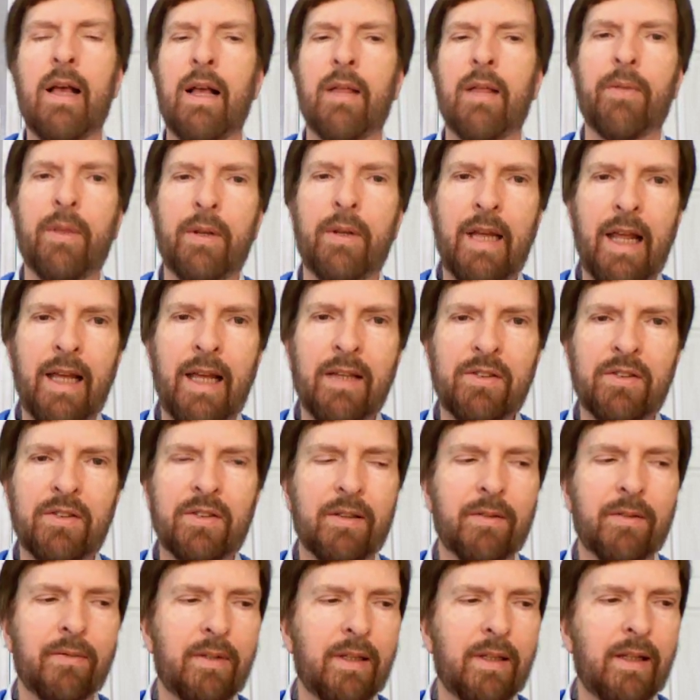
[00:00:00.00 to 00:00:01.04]
The next
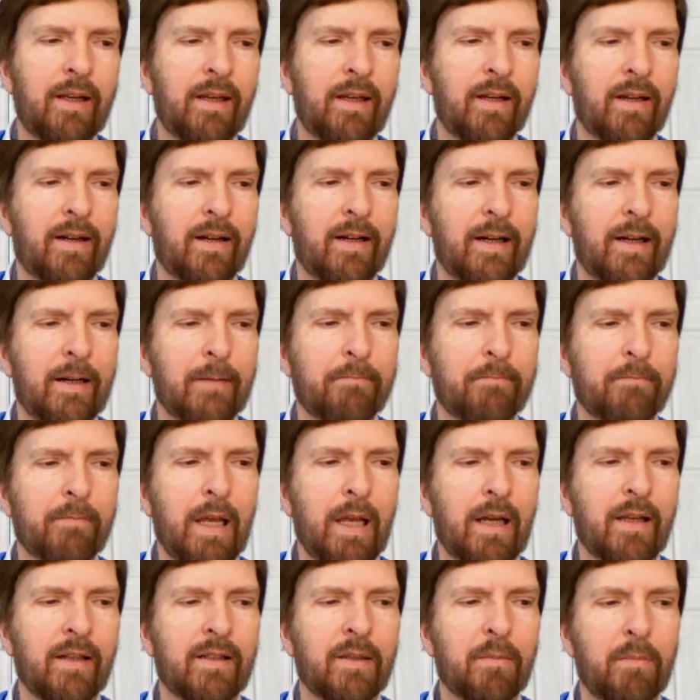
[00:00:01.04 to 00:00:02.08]
of the
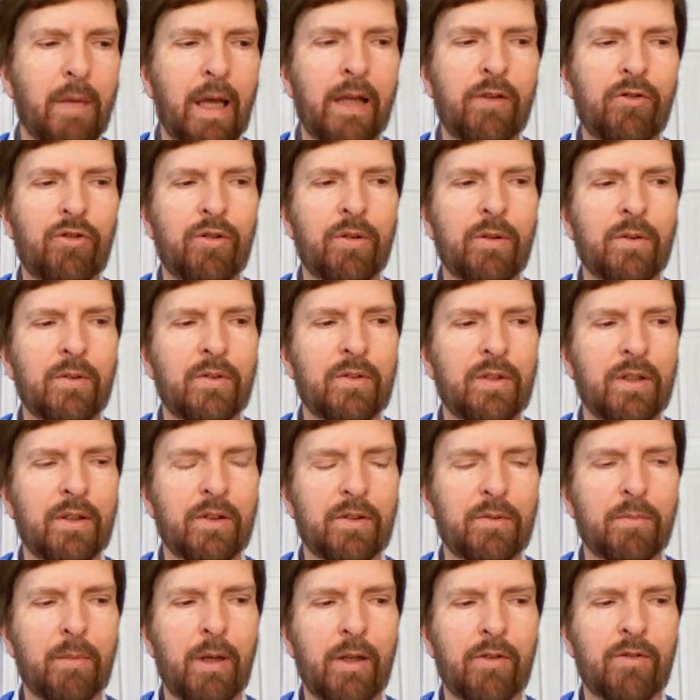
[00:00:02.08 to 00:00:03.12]
dimensions,
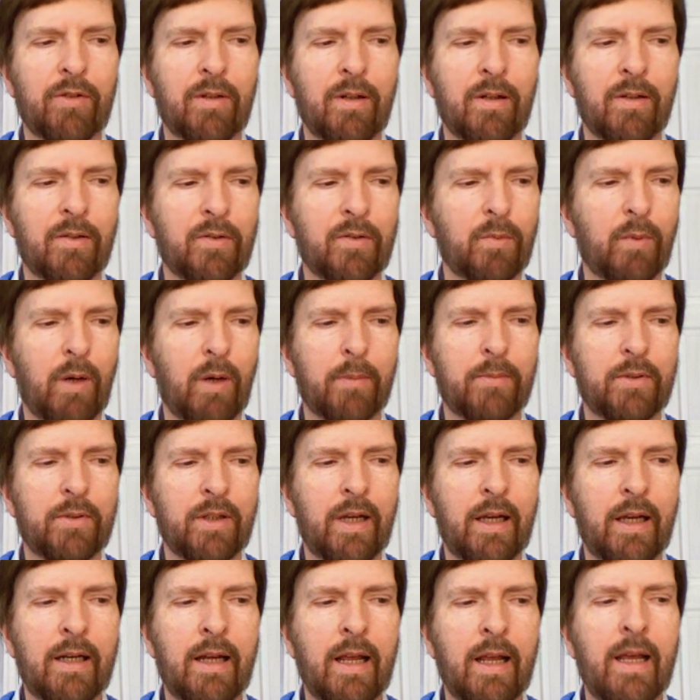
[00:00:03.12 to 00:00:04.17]
as mentioned on this
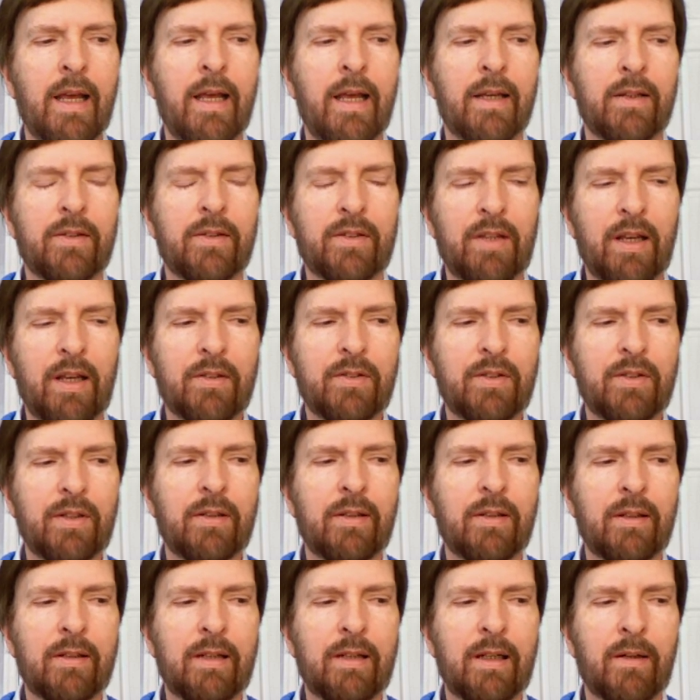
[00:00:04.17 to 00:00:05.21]
website, says
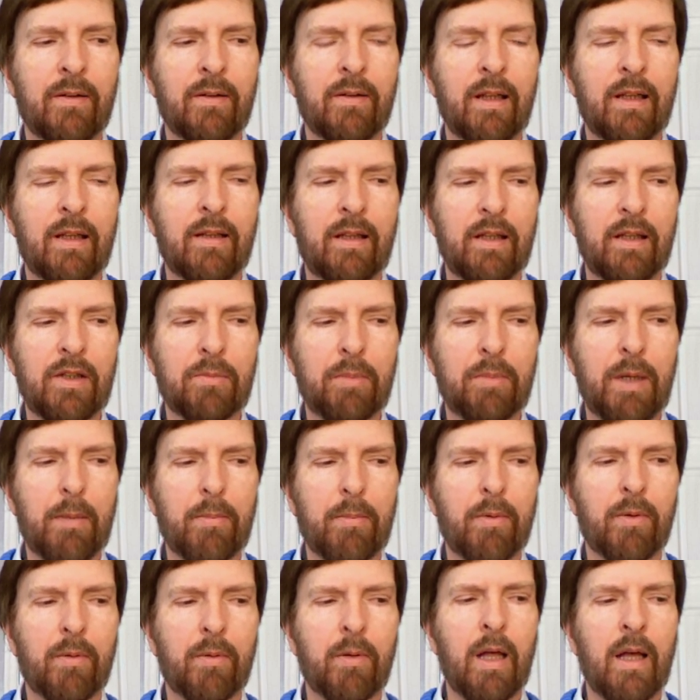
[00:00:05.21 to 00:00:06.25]
that these
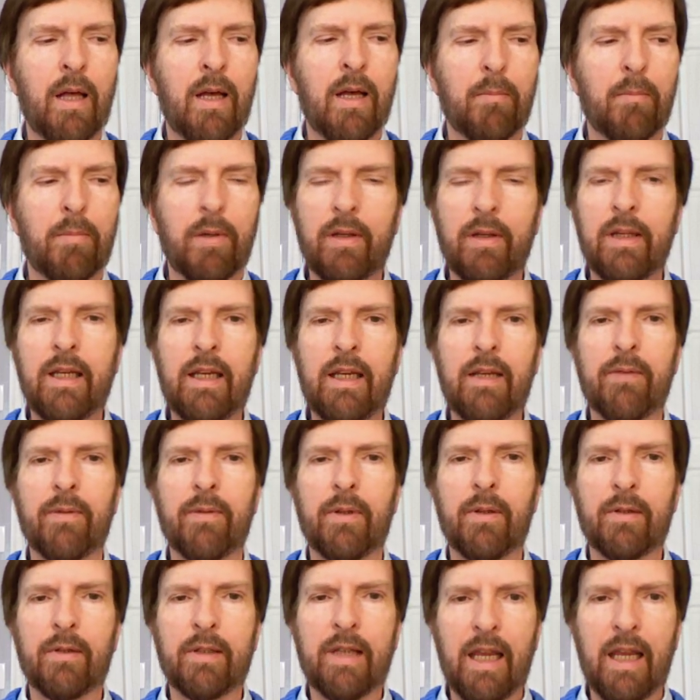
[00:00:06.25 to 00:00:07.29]
people believe in
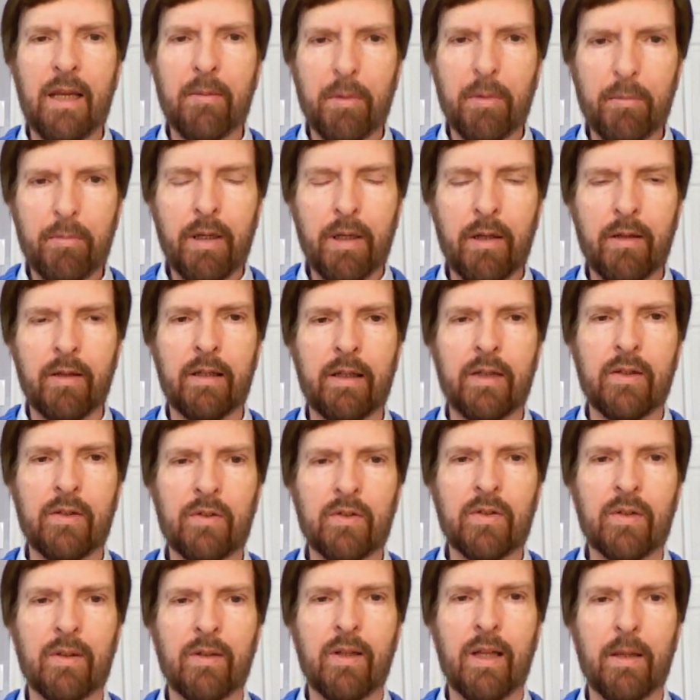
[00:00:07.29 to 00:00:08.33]
their
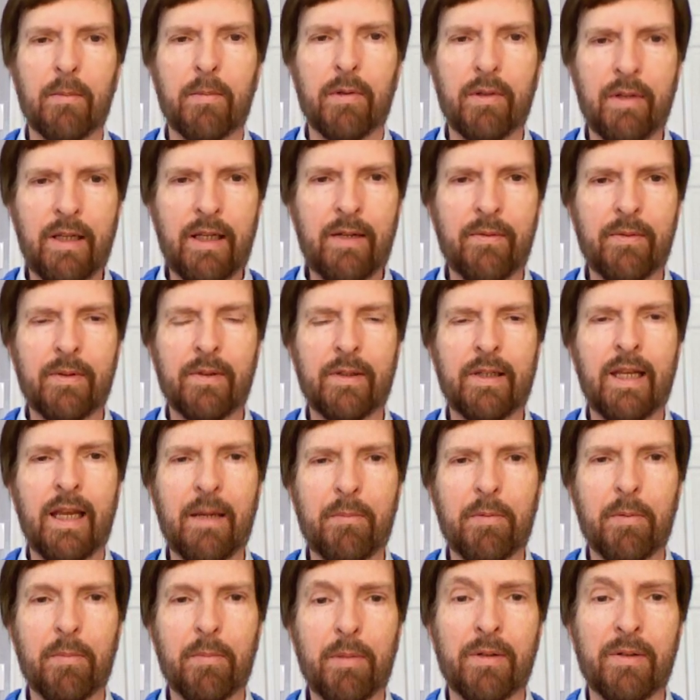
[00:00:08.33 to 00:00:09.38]
capabilities. They believe in their
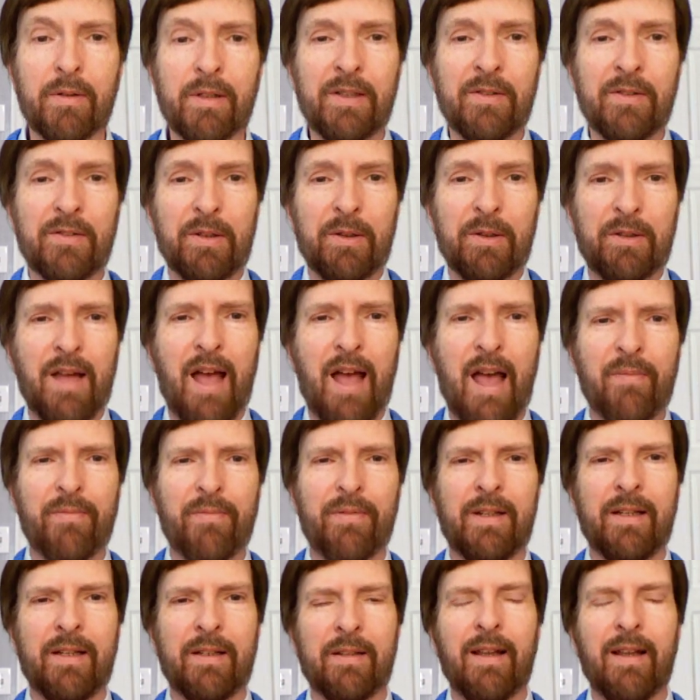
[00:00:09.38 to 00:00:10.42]
capabilities. They're
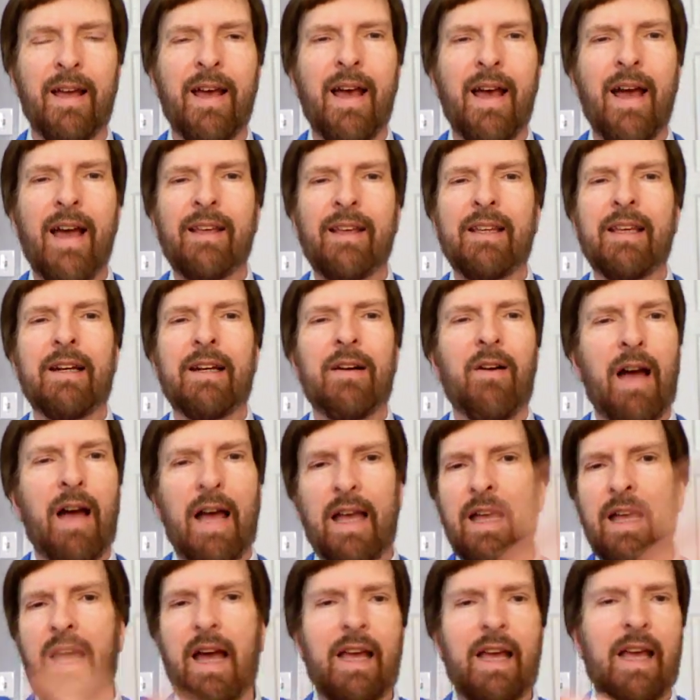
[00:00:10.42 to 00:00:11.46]
confident.
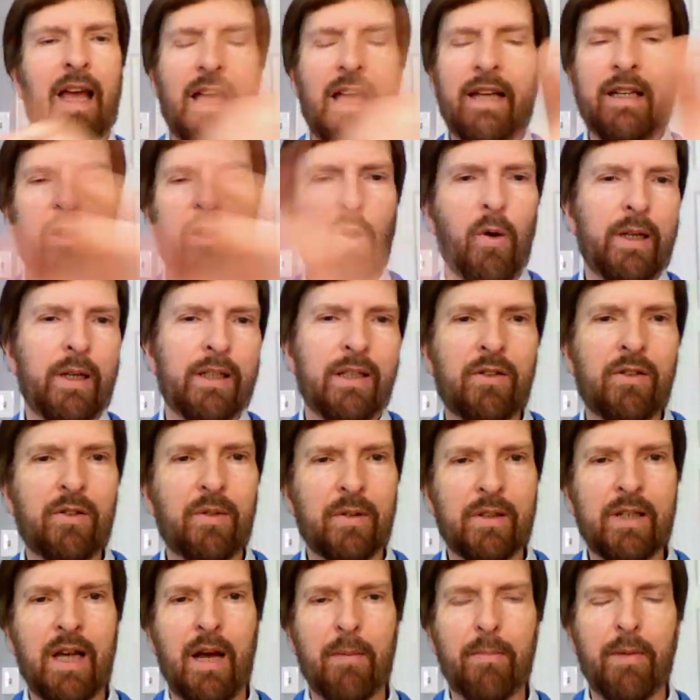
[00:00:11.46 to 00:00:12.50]
I know I can do
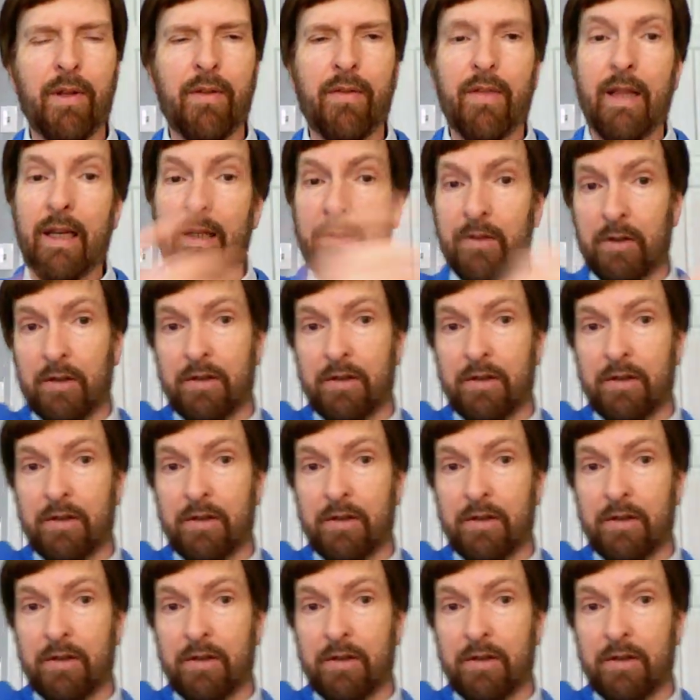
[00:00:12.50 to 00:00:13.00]
a couple of things.